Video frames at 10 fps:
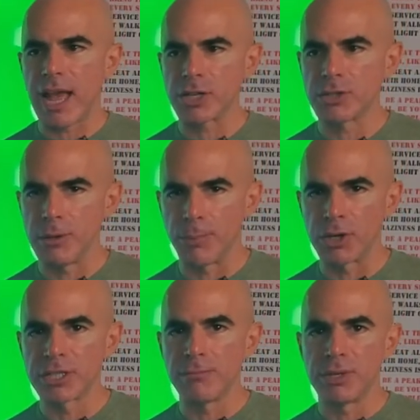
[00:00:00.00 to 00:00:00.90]
actually in
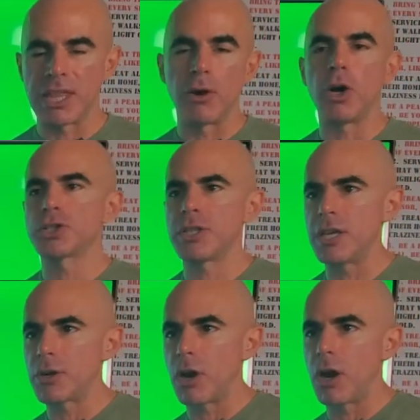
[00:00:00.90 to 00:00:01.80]
person, but then also
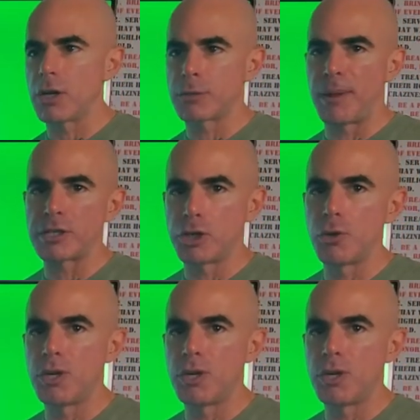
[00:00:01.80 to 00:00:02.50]
they are, are expected to do,